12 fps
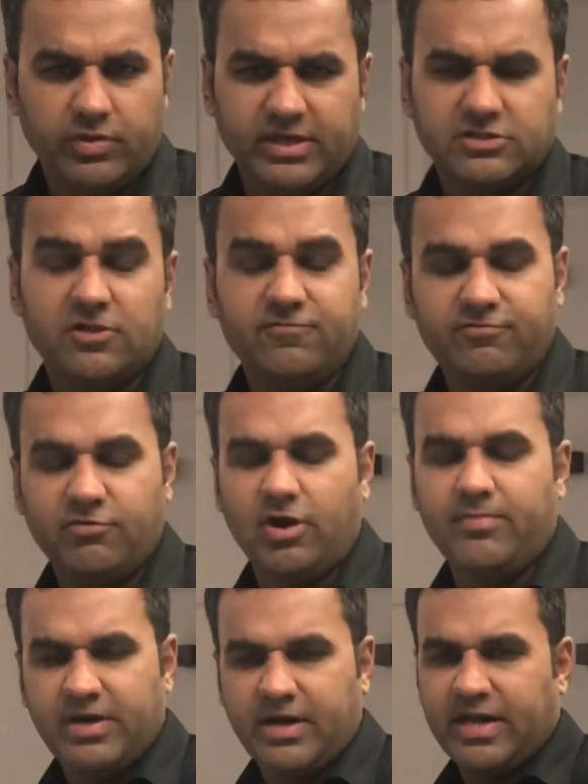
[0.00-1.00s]
actually for
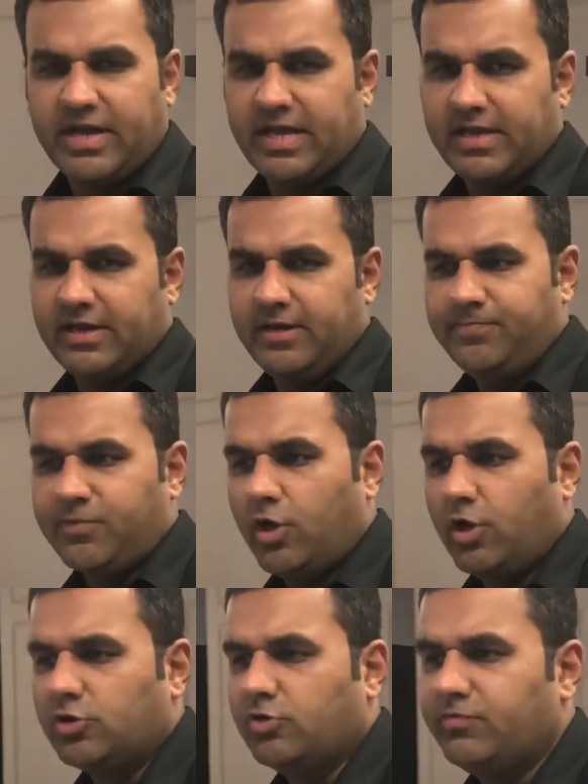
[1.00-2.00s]
a minute I agree
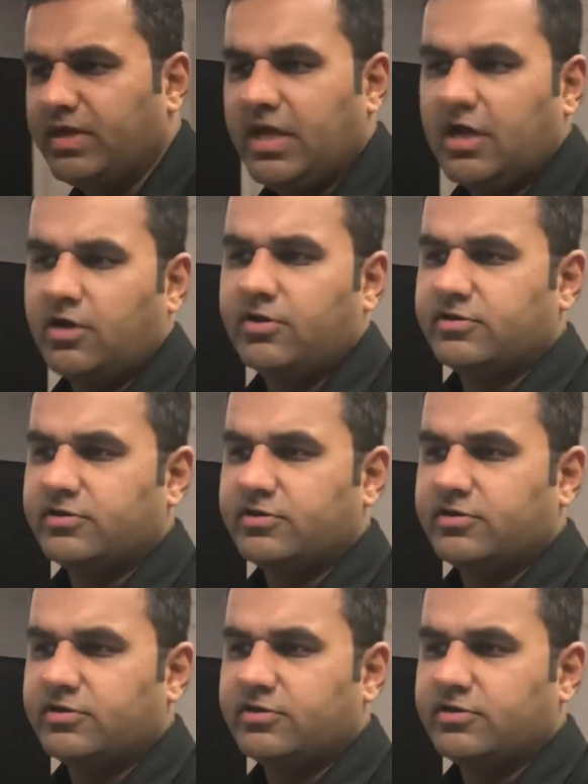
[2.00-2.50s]
although we are